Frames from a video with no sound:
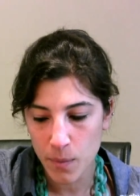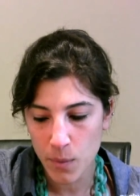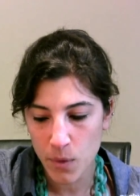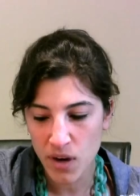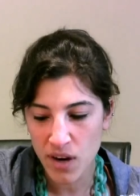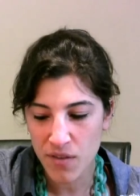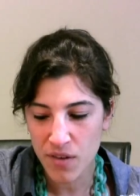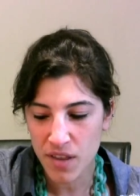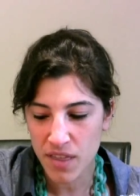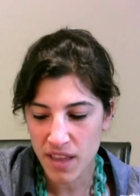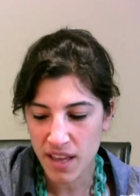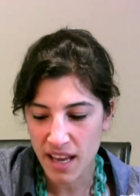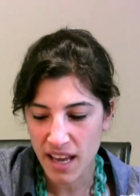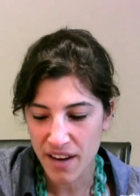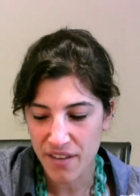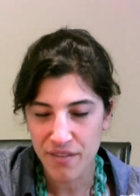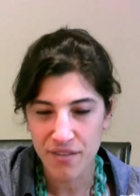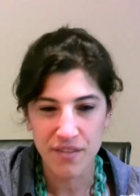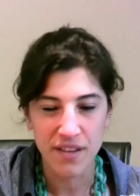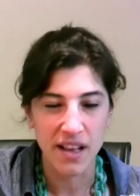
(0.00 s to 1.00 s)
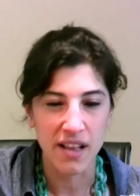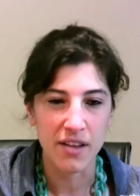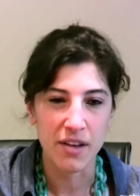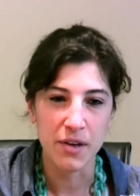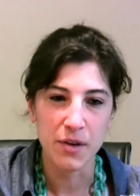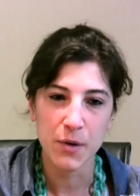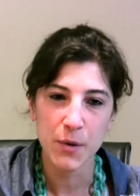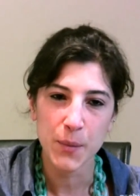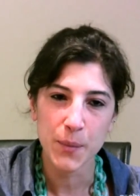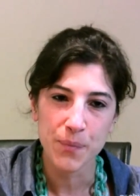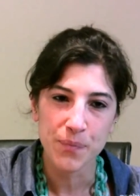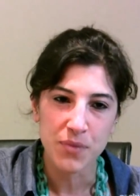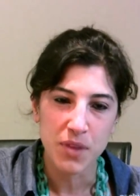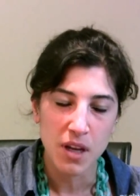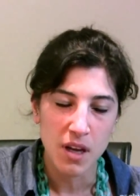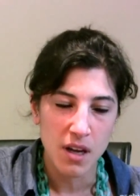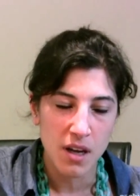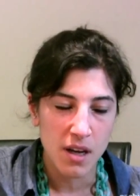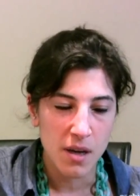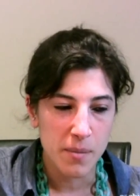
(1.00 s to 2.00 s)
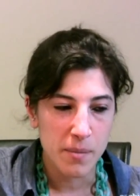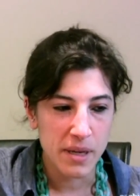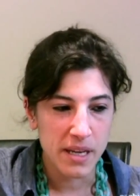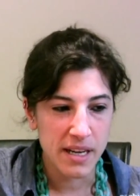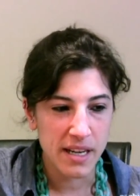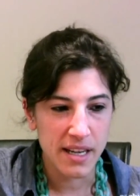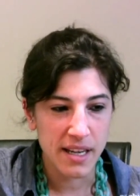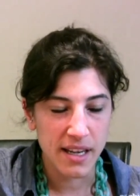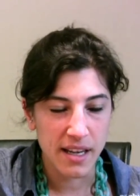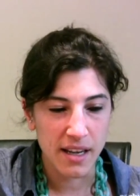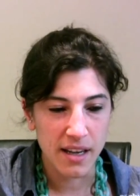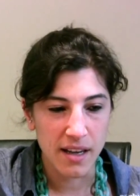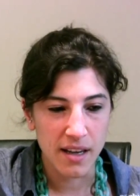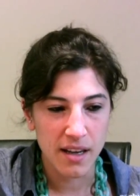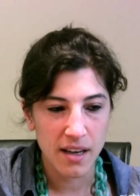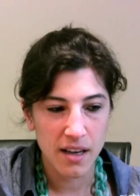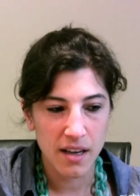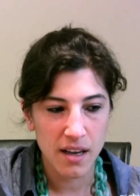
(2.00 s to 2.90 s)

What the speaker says: everything had a value, meaning